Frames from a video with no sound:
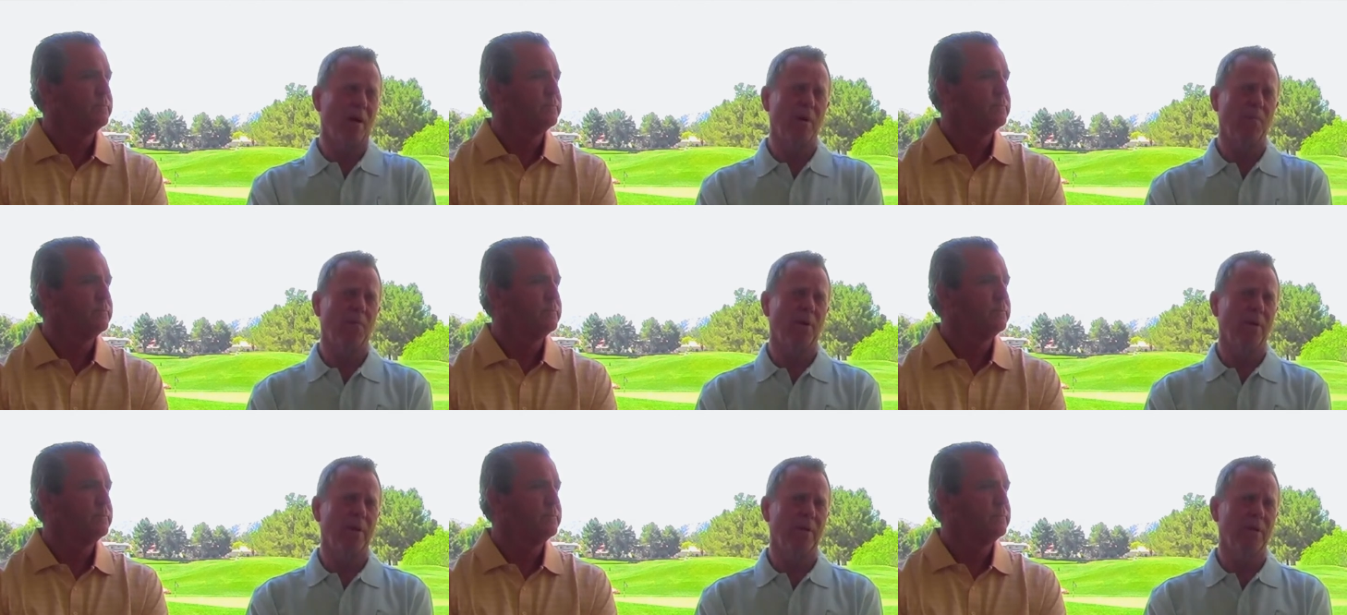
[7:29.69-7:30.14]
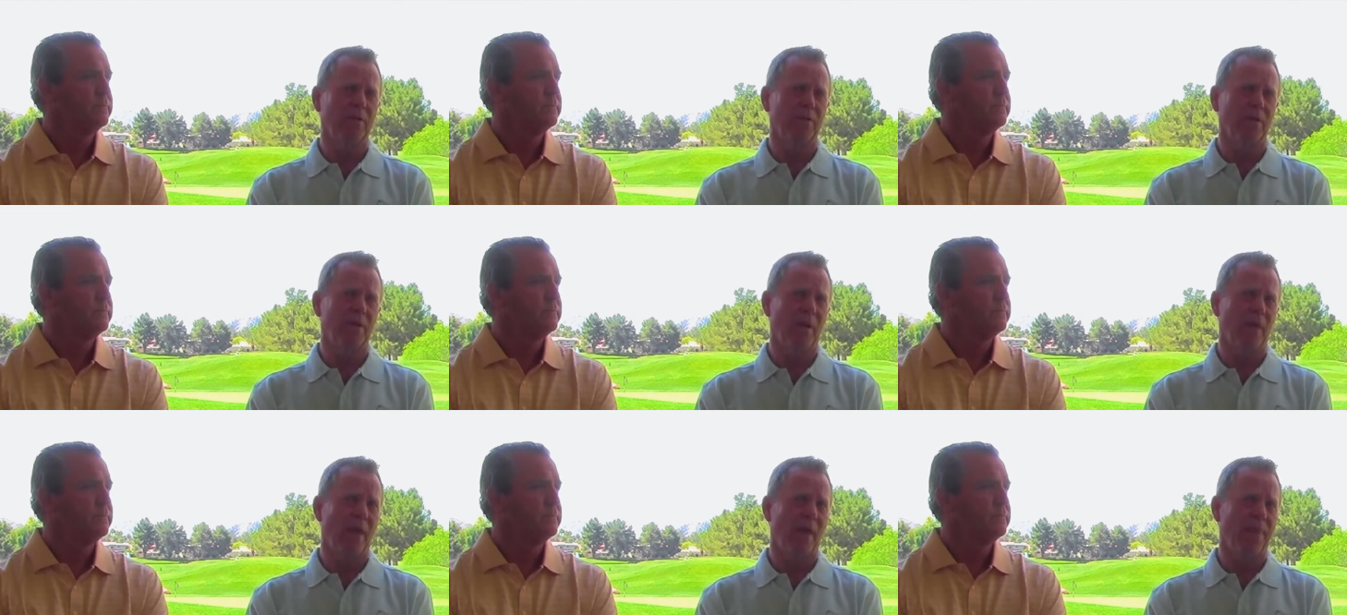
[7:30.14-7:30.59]
Speaker 1: I probably
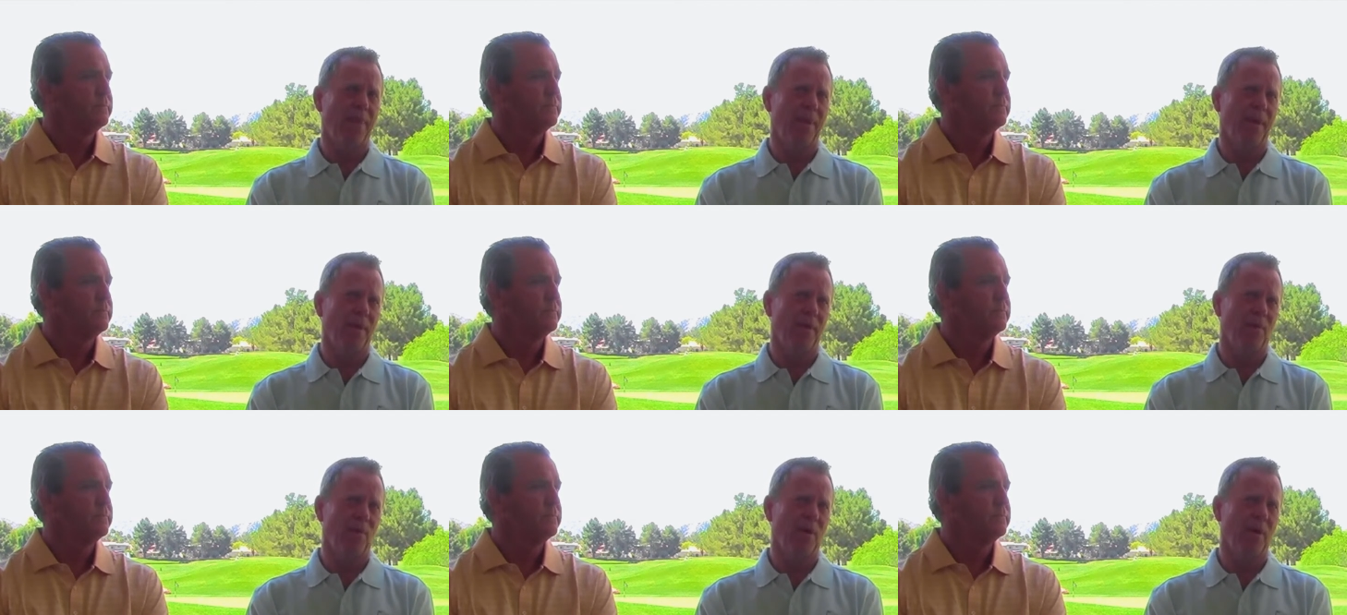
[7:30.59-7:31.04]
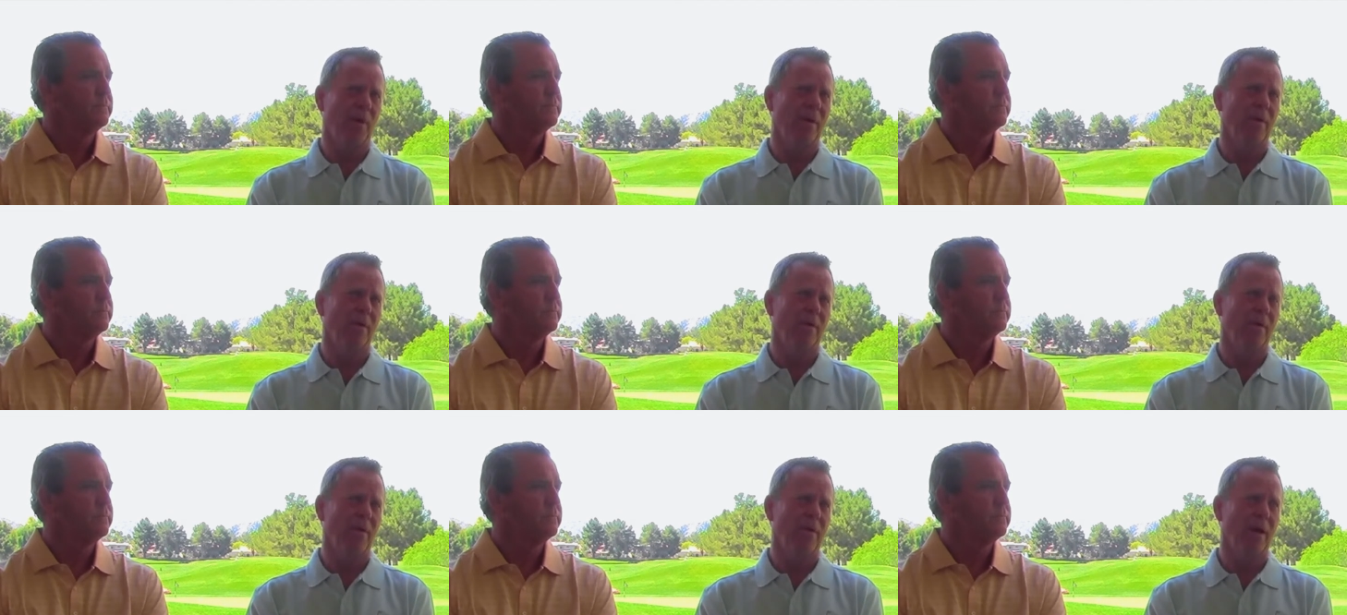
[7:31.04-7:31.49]
listened to that thing
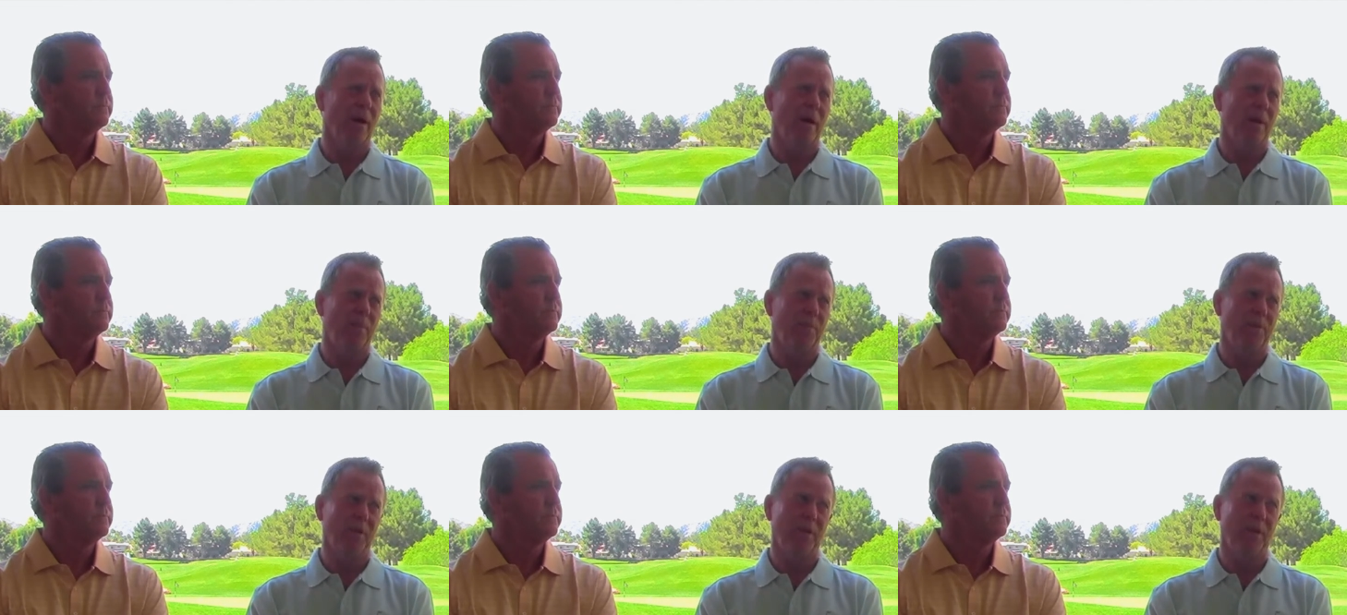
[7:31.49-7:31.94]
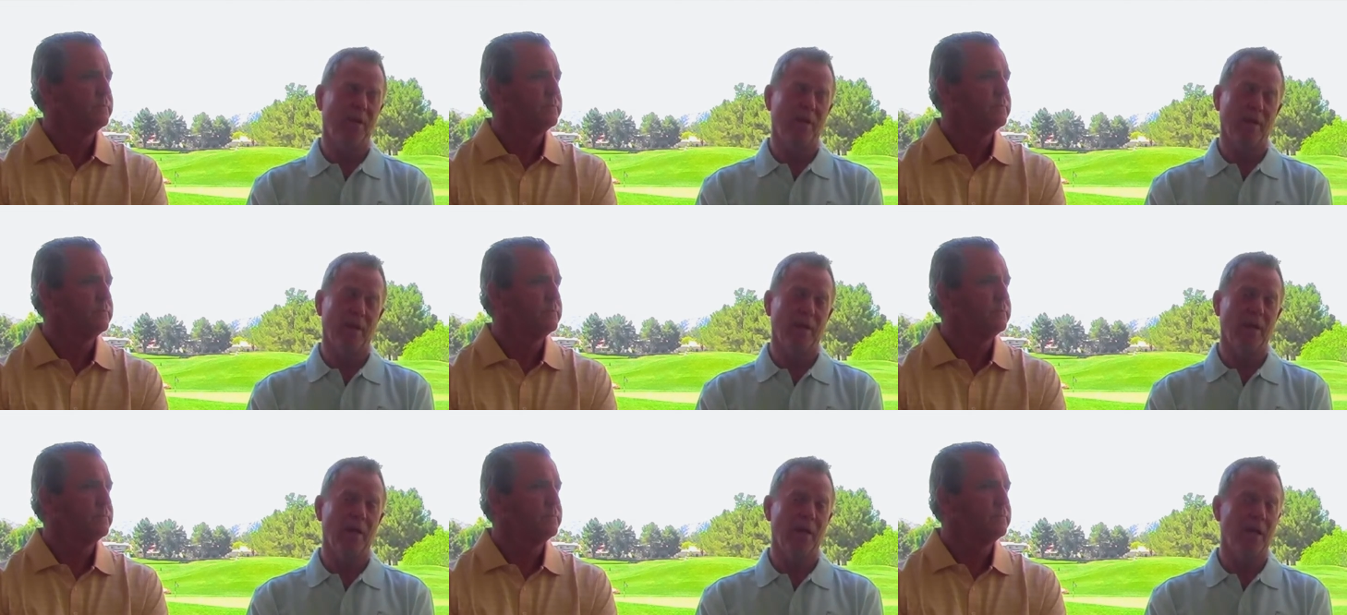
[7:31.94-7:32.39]
300 times in
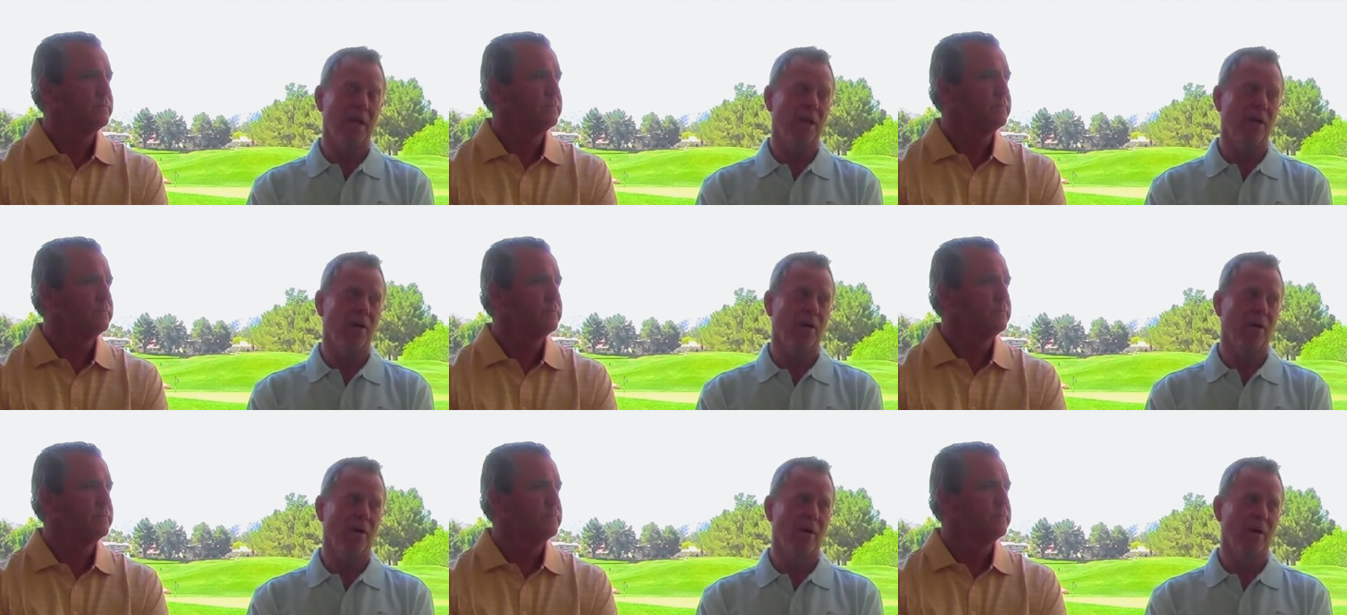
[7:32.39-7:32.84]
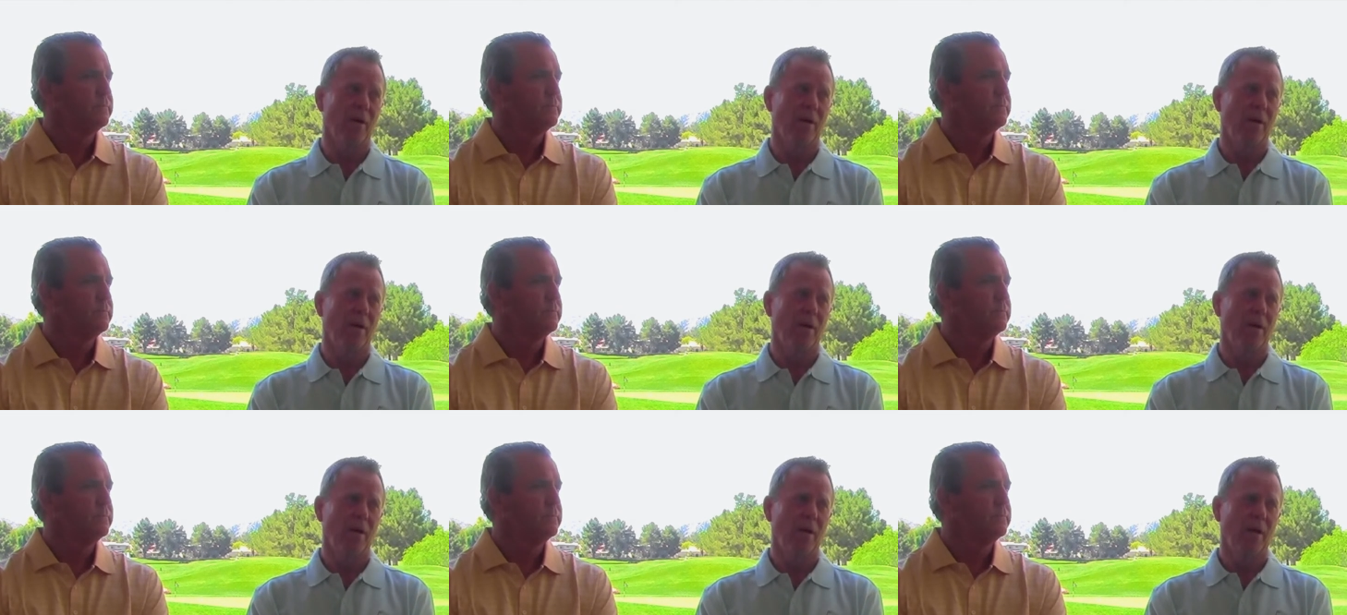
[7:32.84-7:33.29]
a in a year.
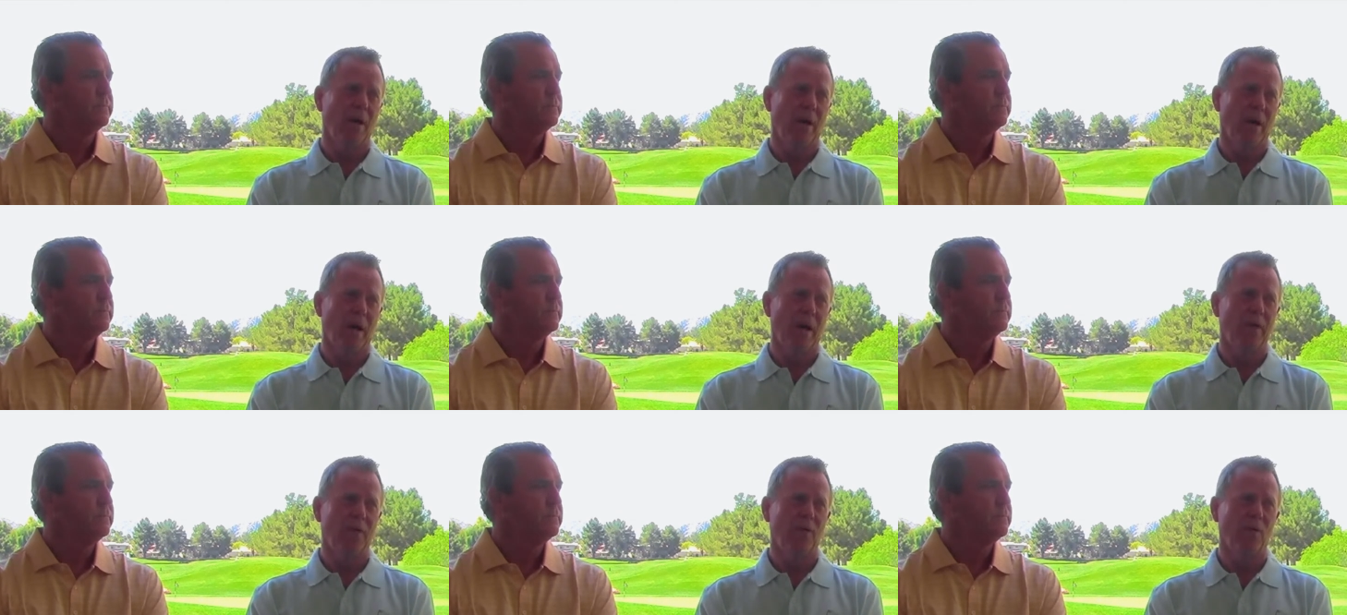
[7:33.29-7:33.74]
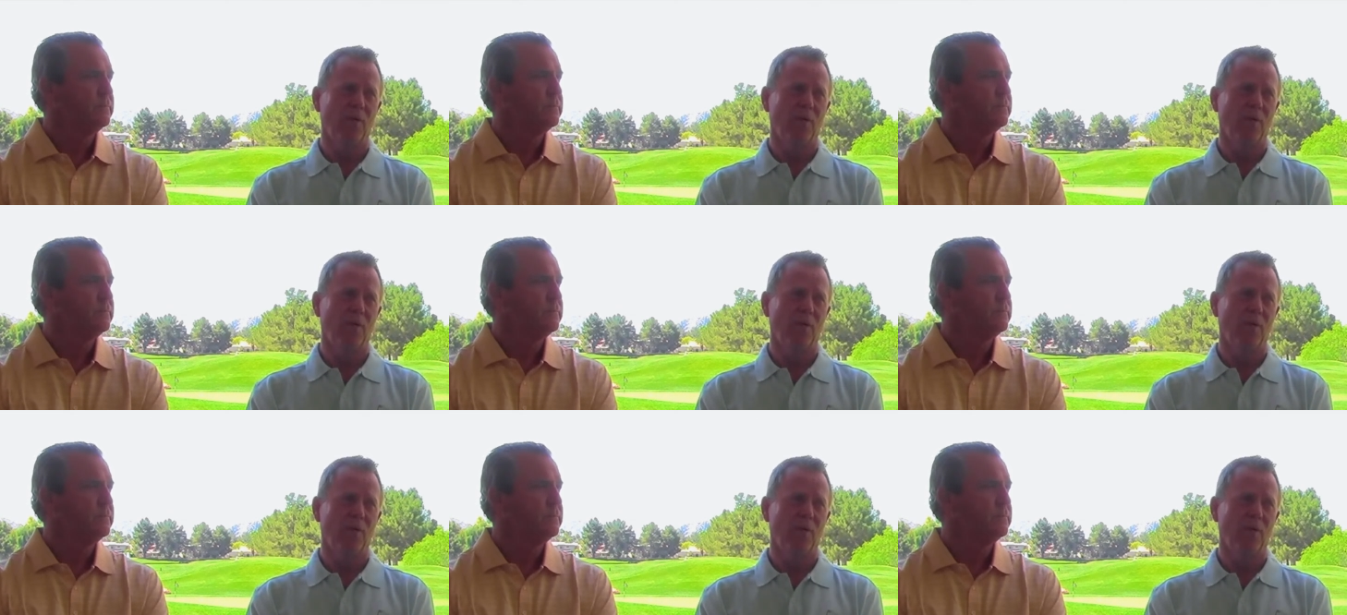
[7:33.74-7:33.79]
And I